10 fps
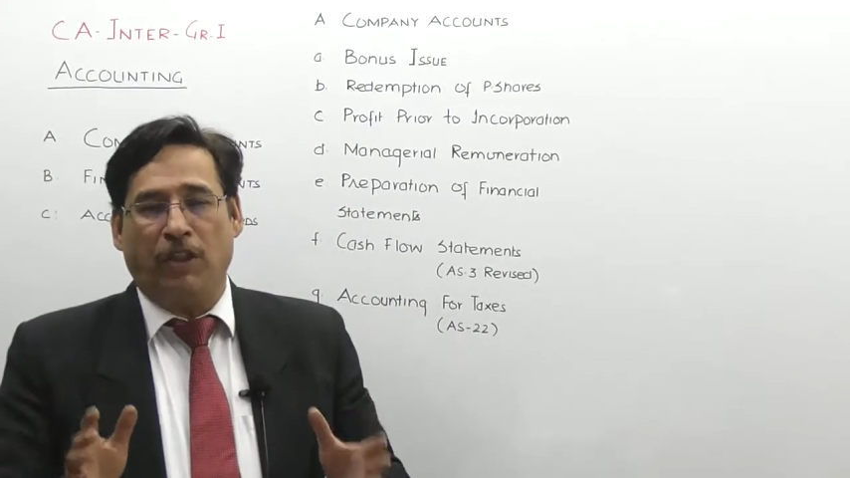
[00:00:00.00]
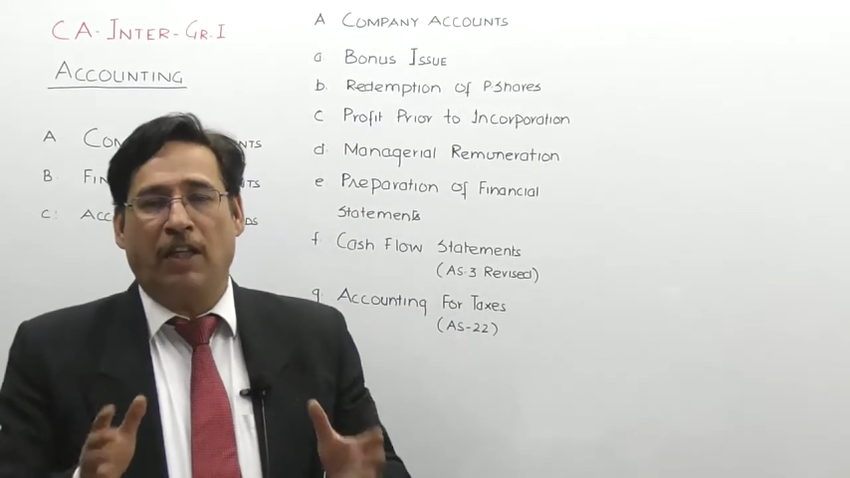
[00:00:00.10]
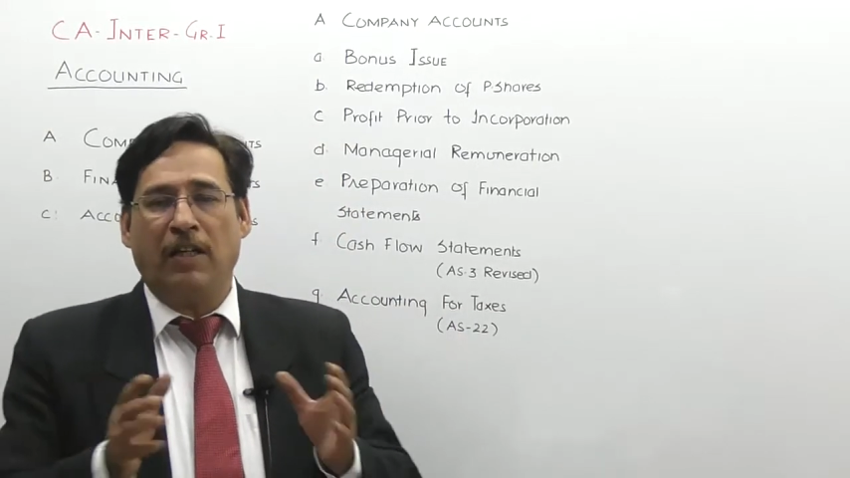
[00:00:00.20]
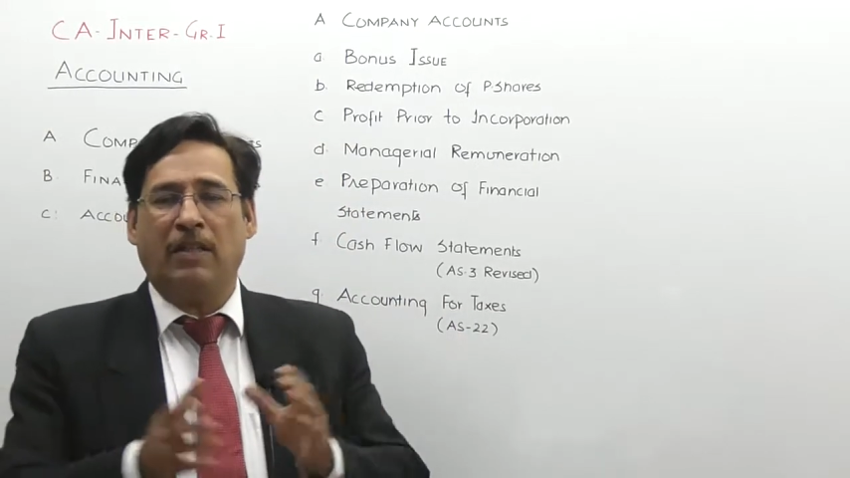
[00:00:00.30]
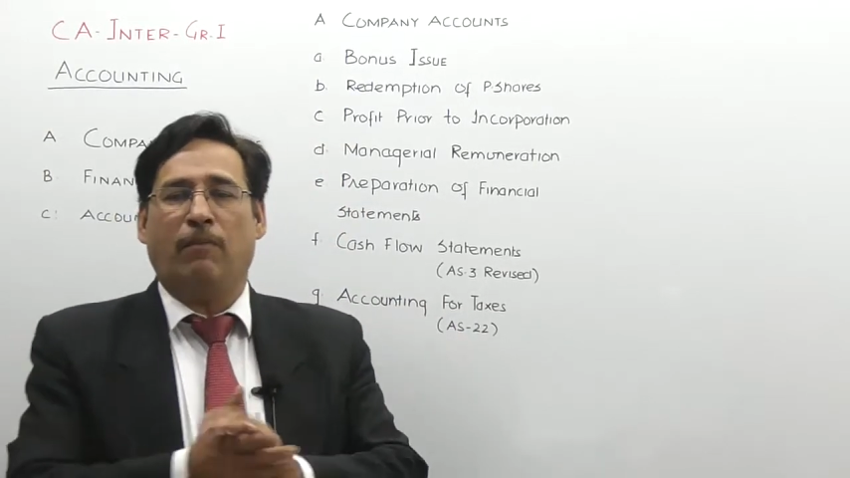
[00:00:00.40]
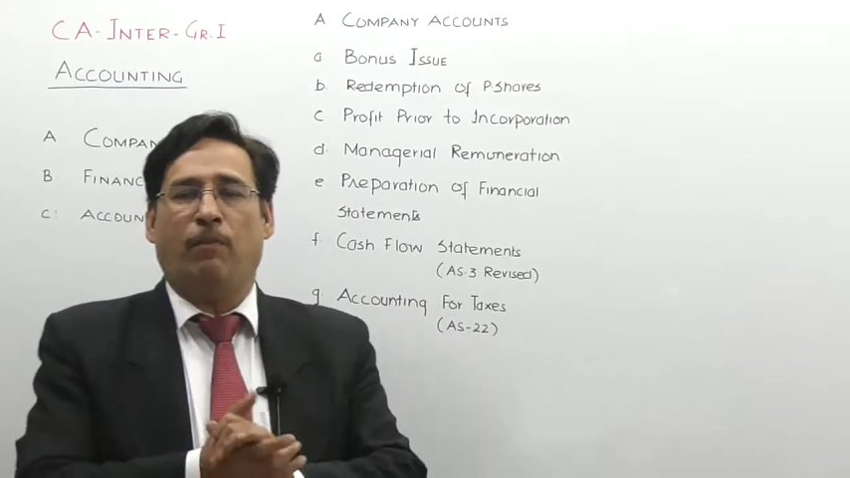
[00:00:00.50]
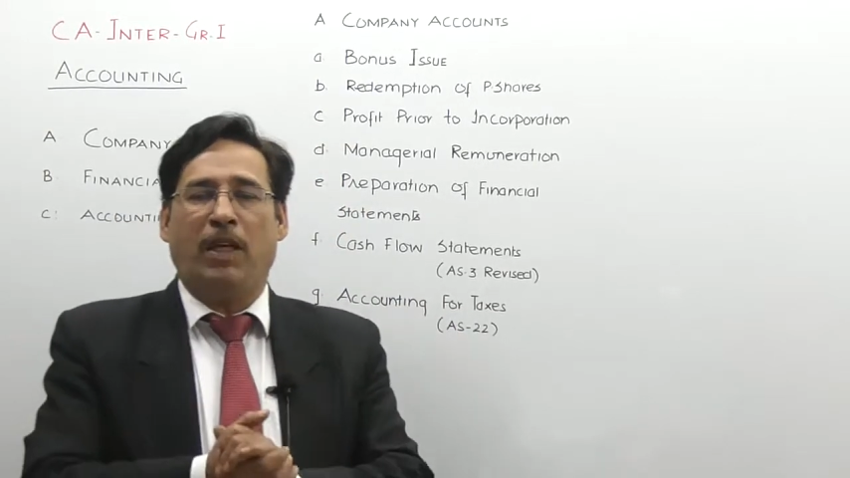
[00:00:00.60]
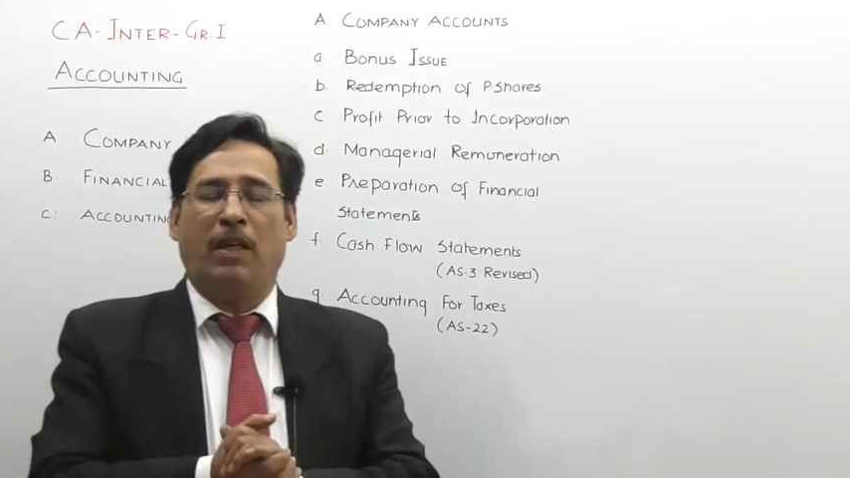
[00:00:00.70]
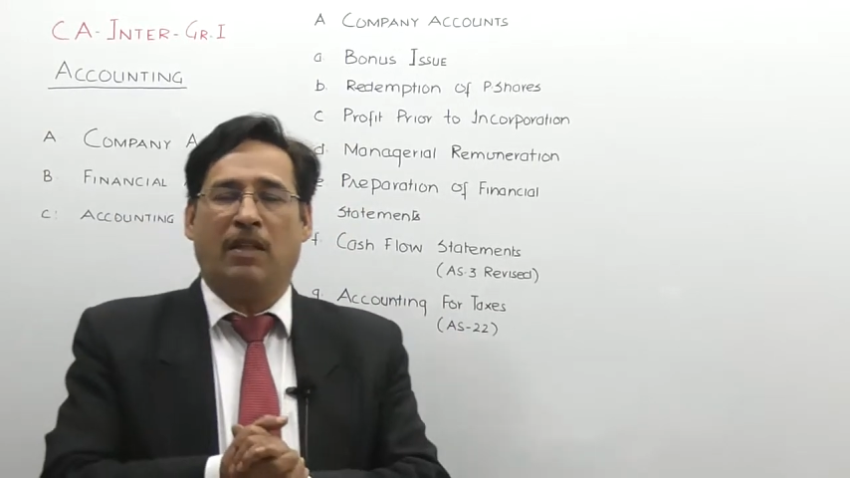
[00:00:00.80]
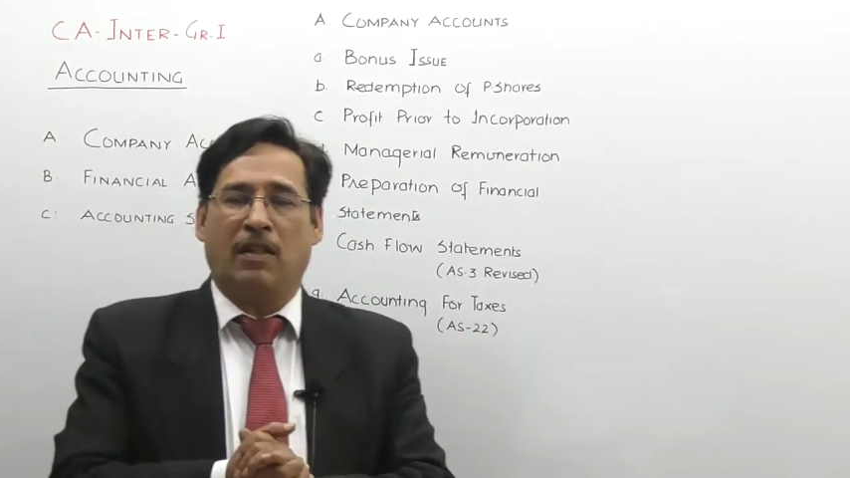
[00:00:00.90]
the reason
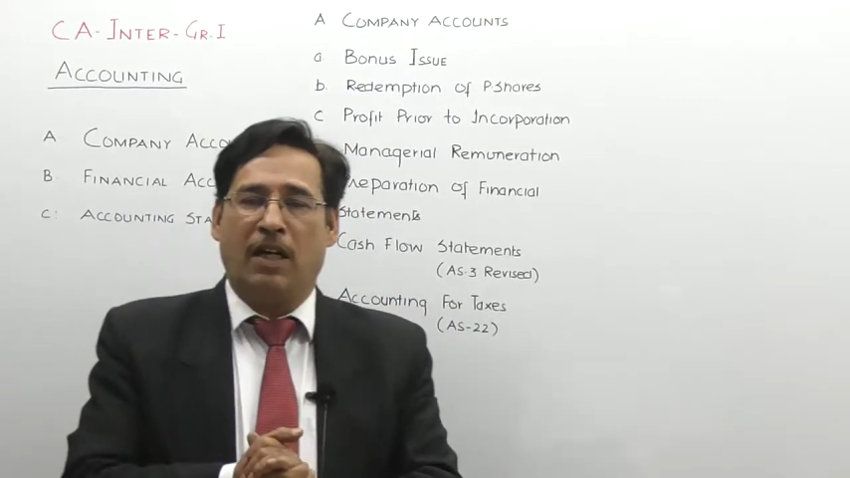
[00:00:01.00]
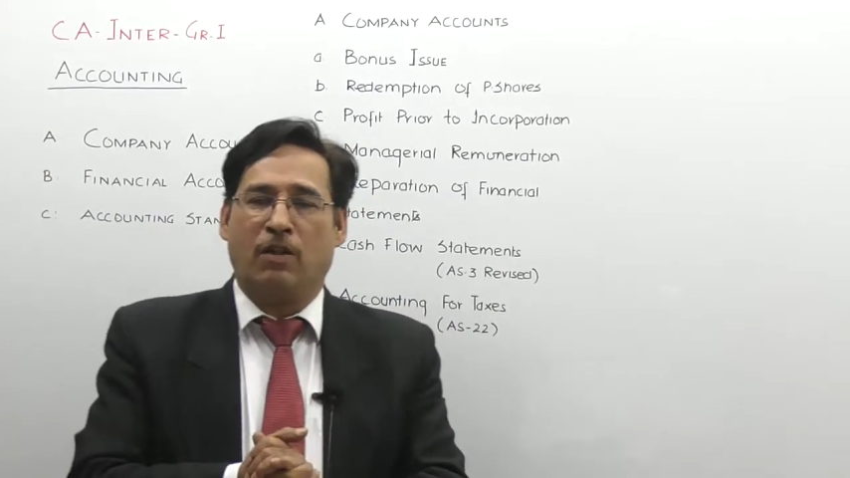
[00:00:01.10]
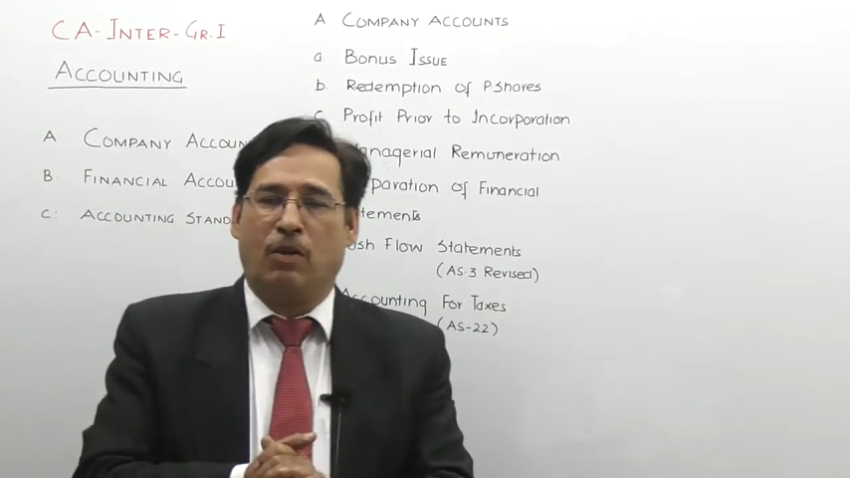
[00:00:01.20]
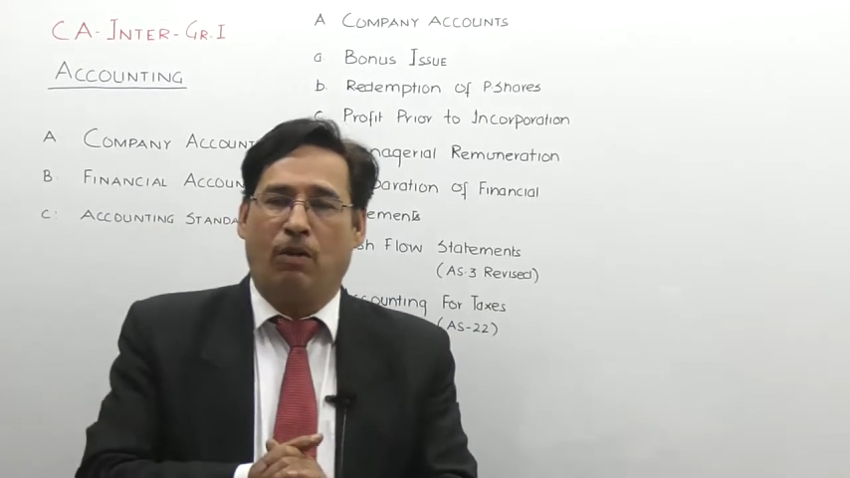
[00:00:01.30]
being is that so